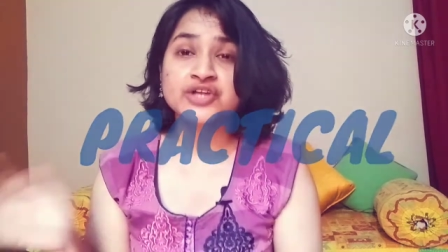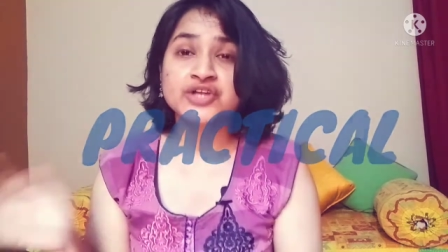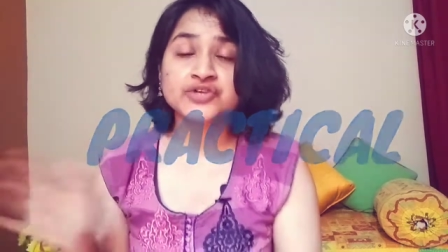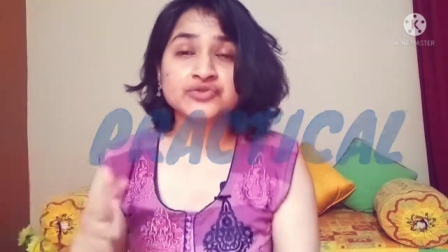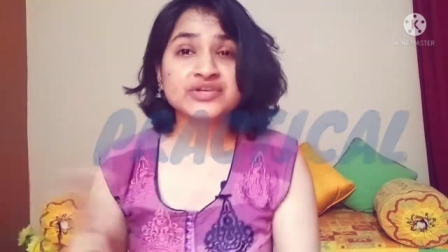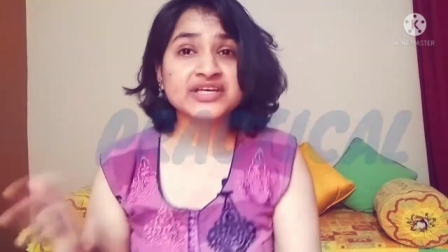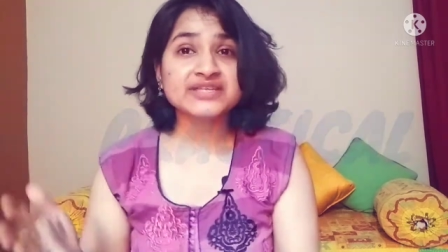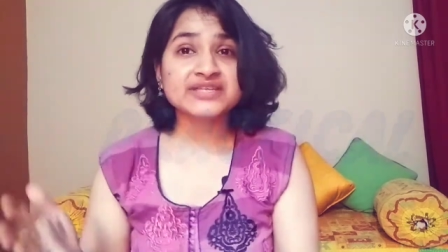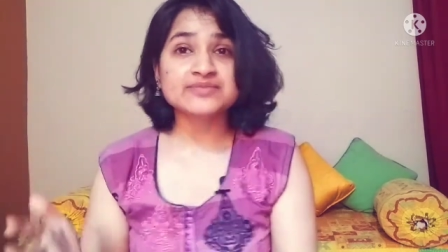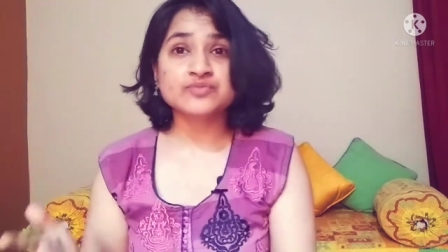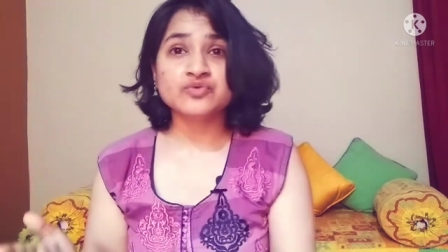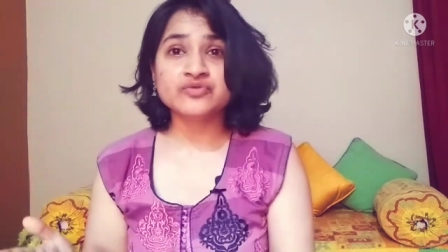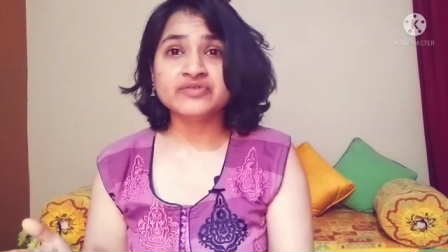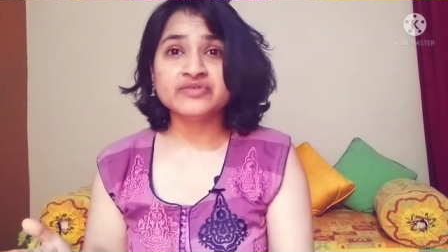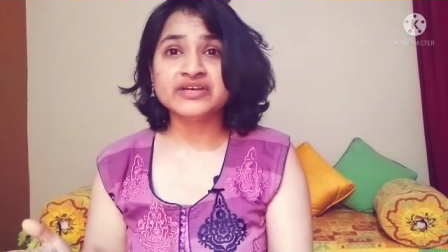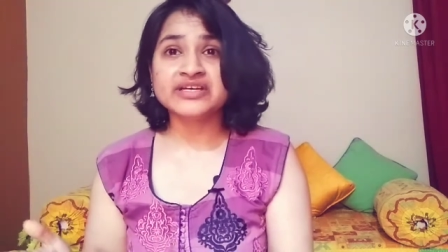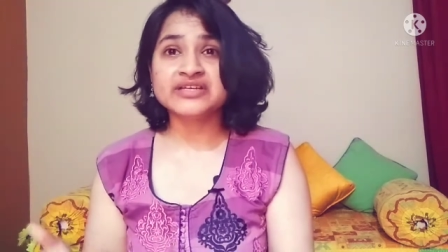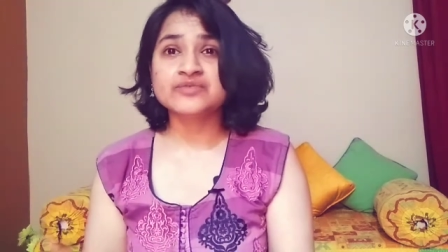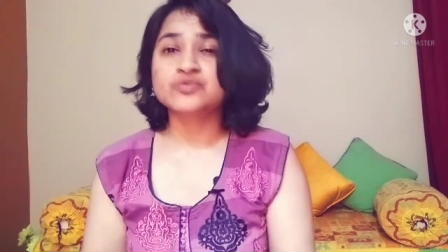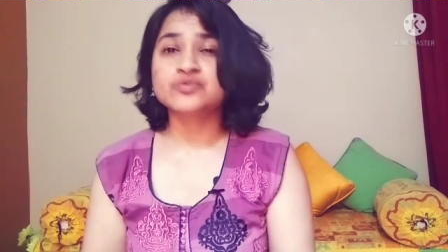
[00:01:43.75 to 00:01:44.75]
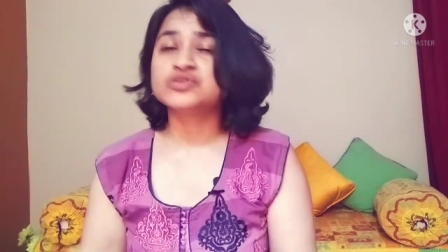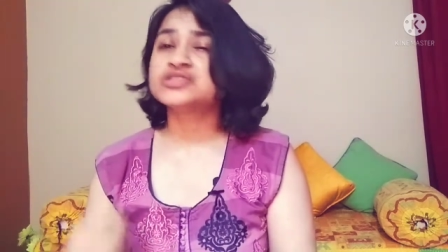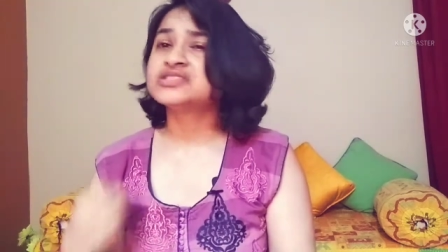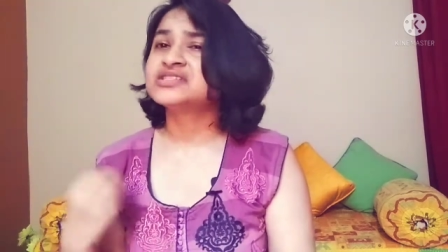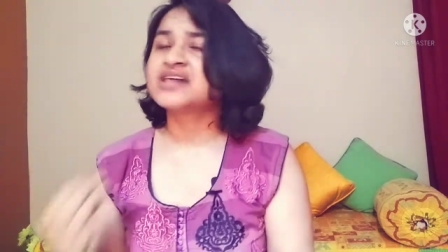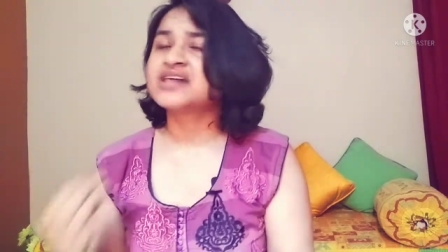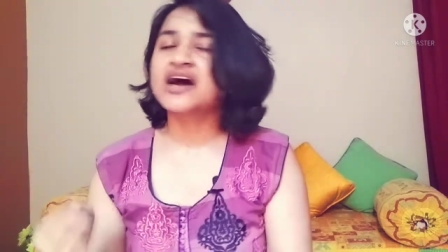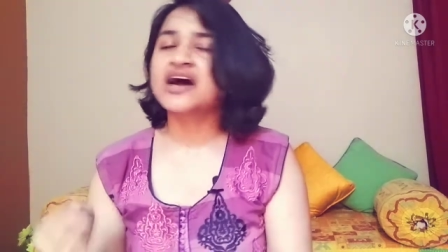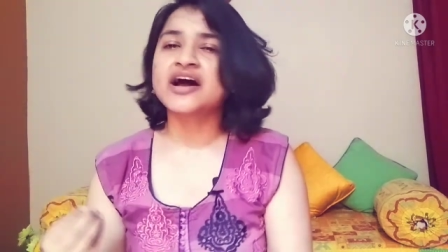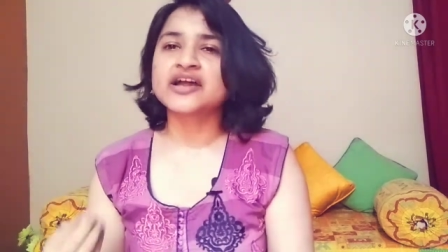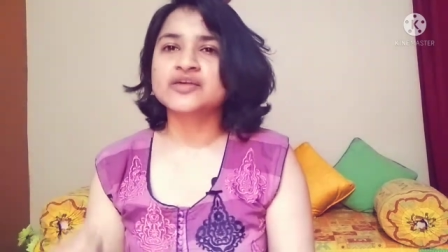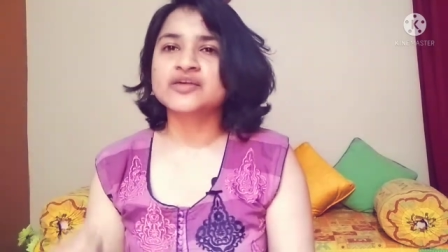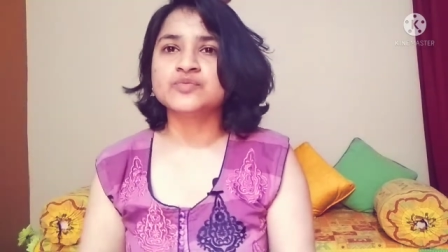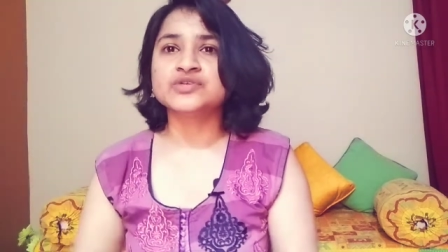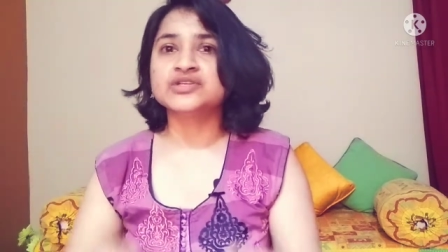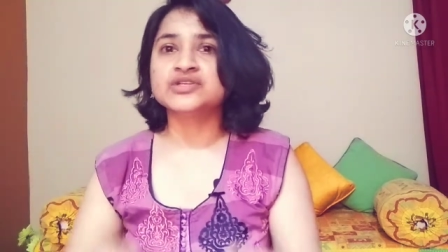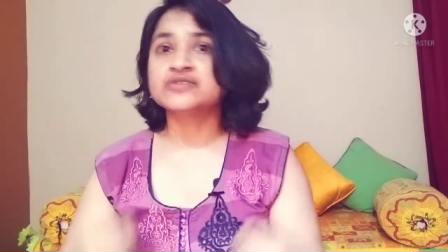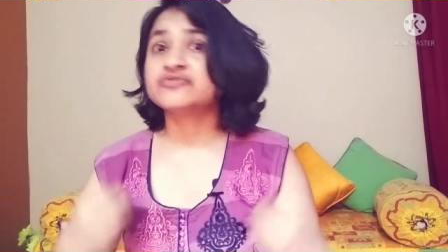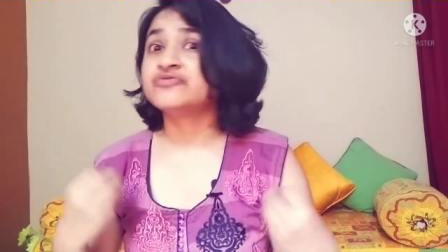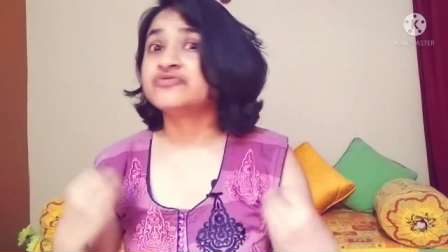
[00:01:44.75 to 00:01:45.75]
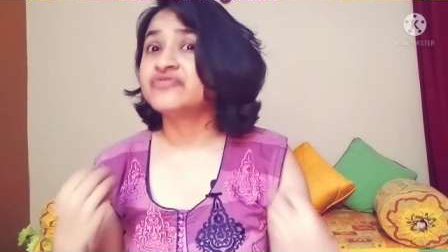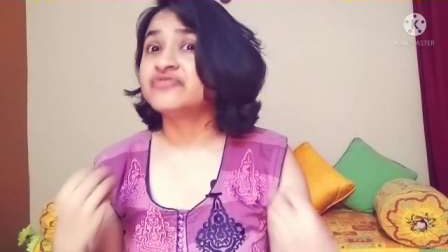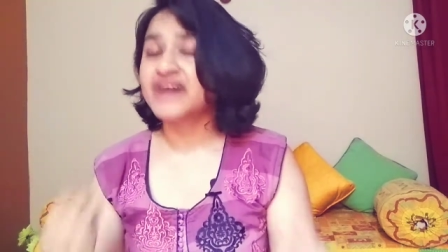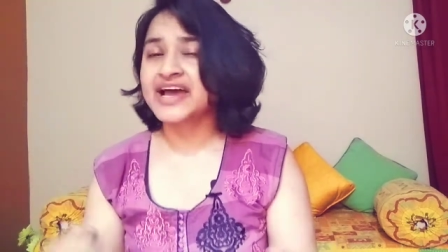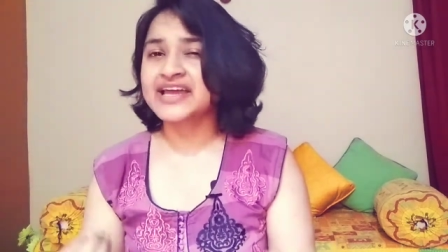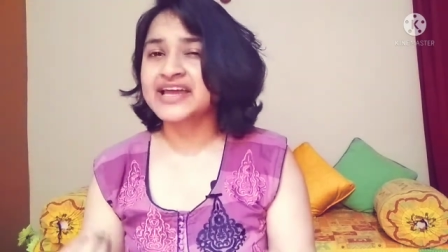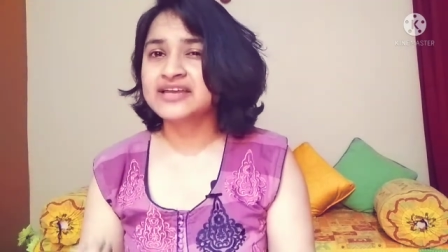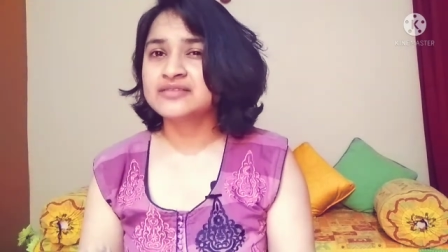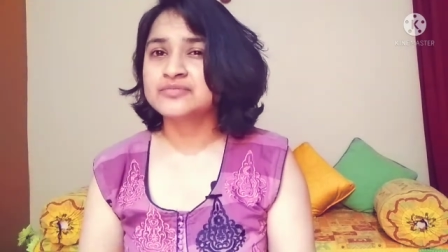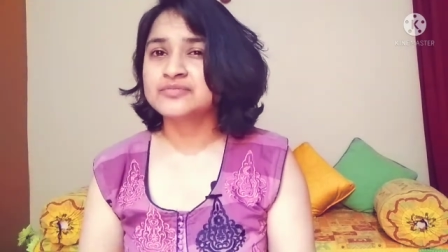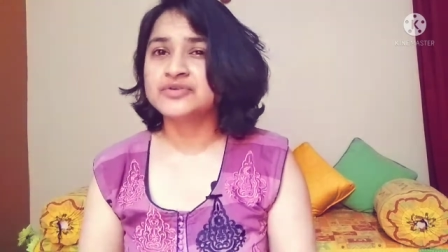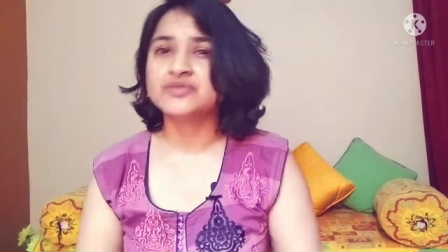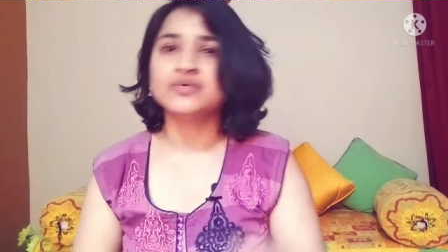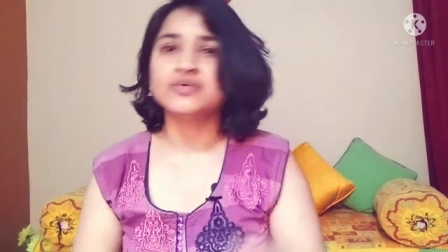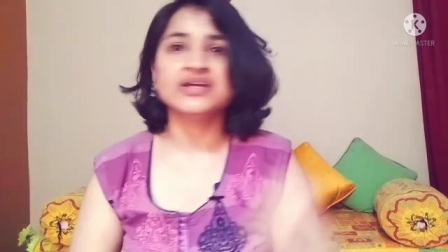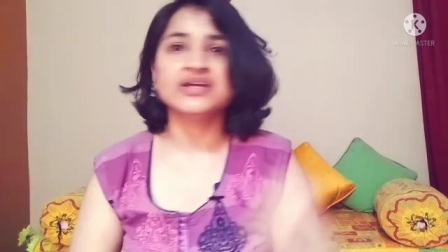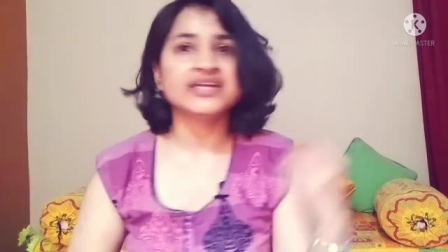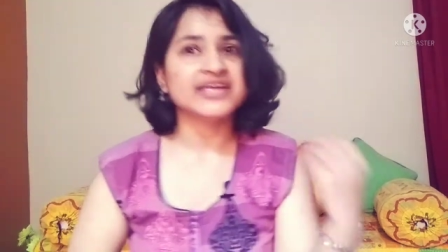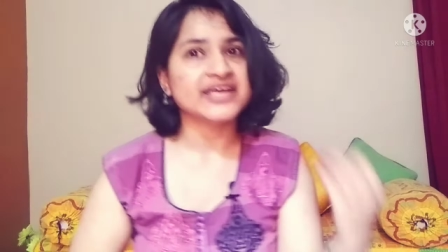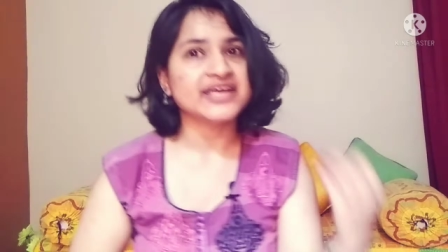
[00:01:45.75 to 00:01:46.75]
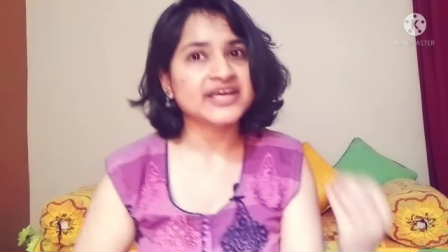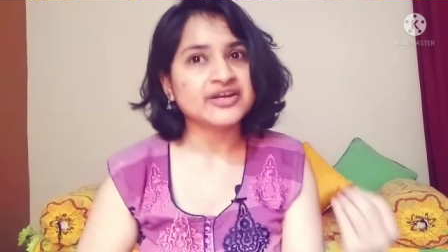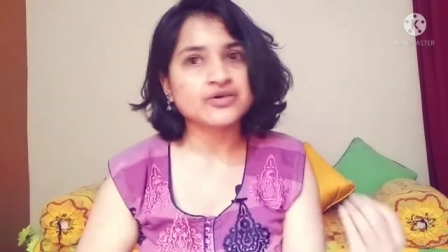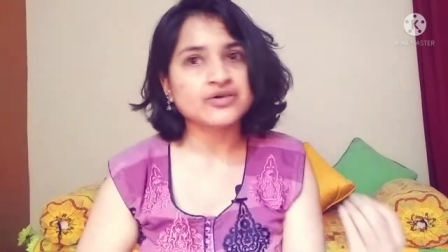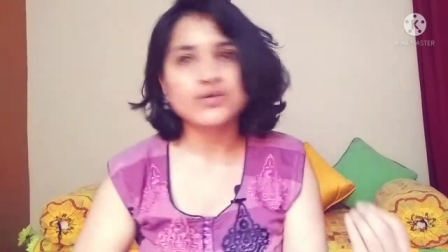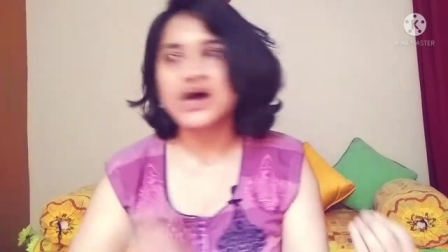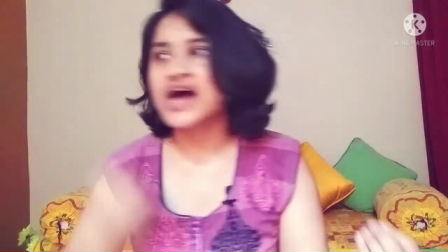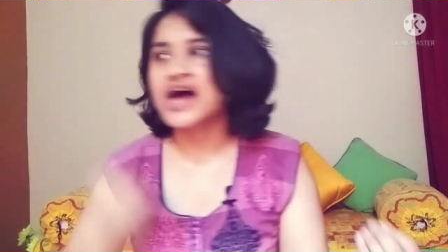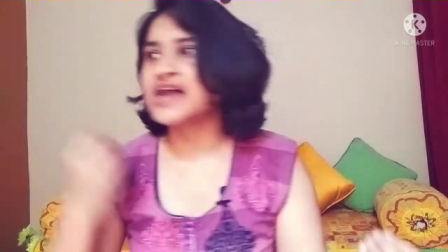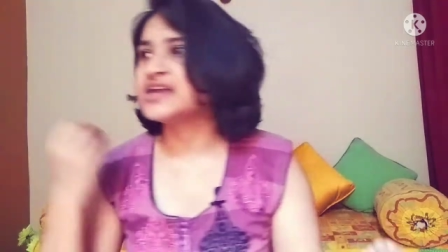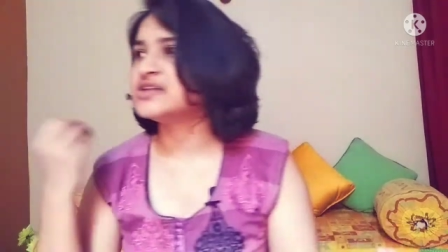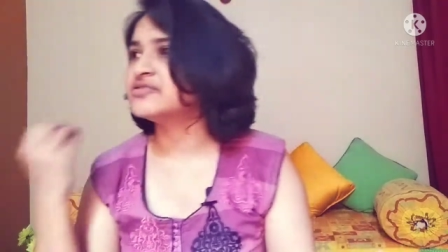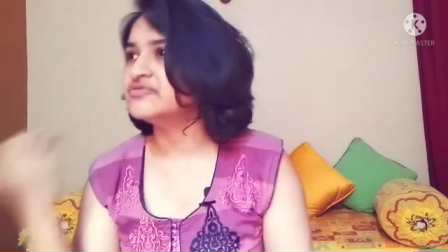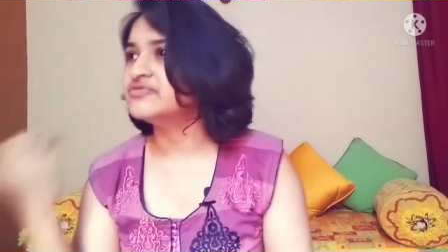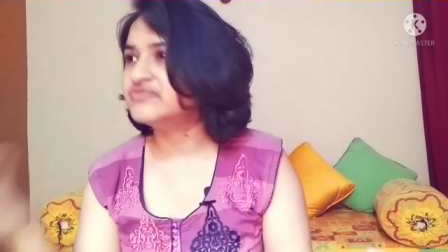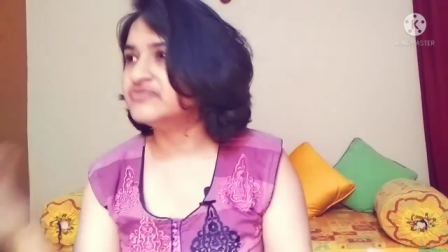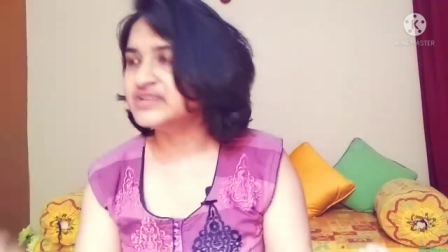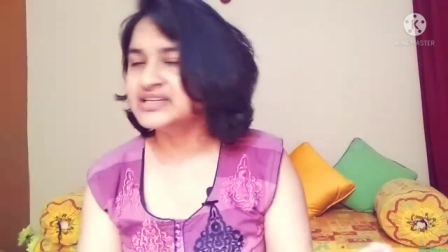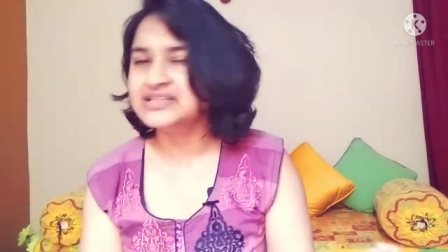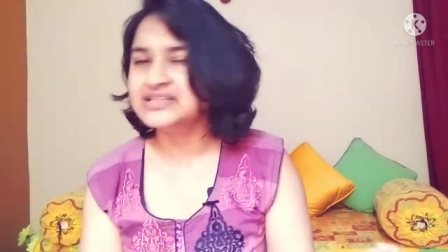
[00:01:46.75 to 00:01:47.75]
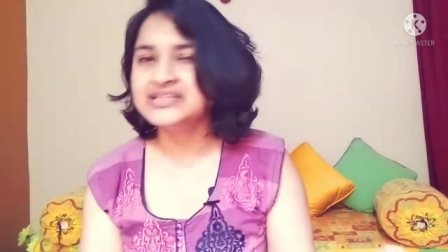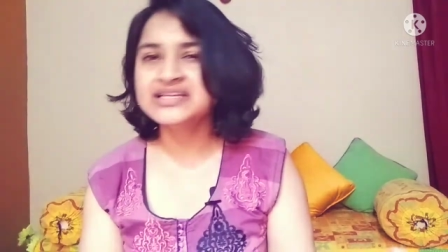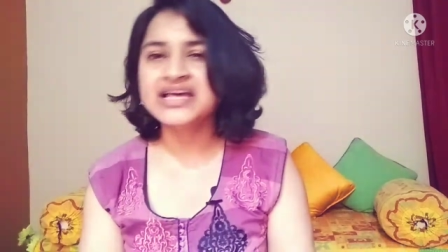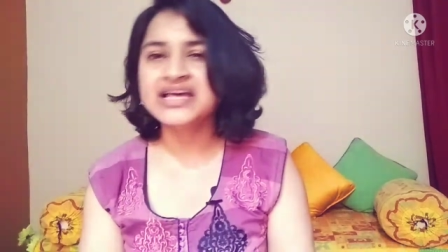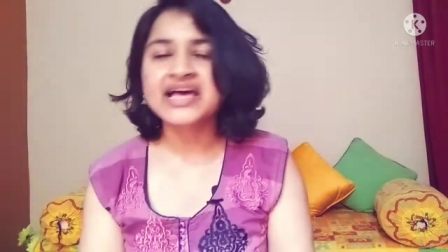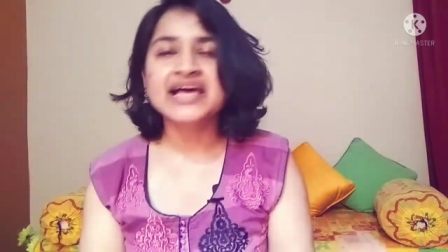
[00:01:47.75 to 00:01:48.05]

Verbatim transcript: Today's movie would start with a fight between hero and villain,